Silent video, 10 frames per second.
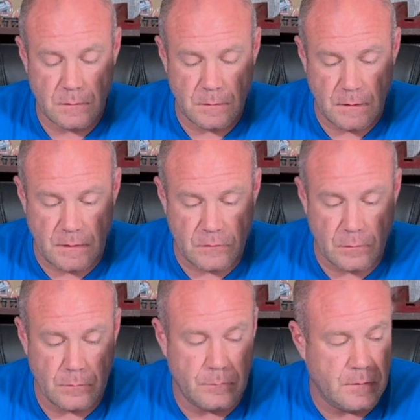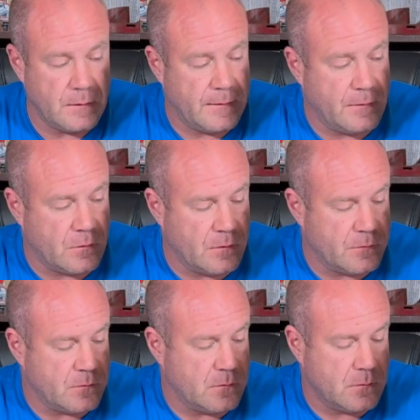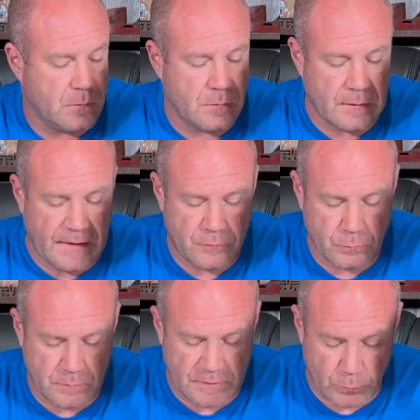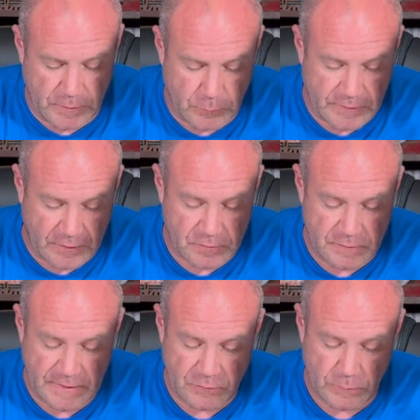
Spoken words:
they're just this week was actually test week, so I was able to